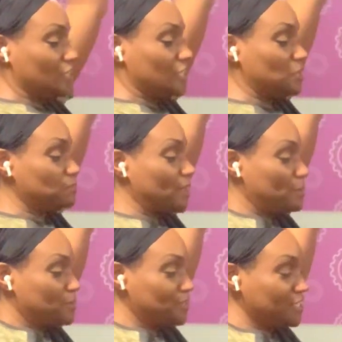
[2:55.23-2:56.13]
Keep
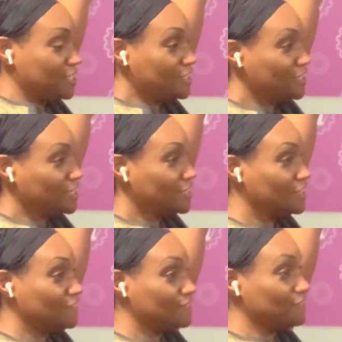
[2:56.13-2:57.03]
that booty
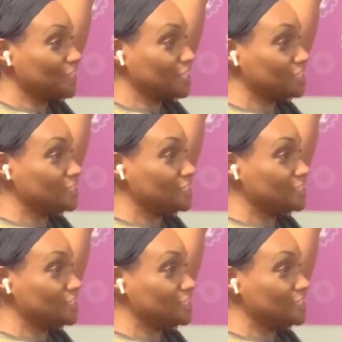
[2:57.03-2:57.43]
flexed.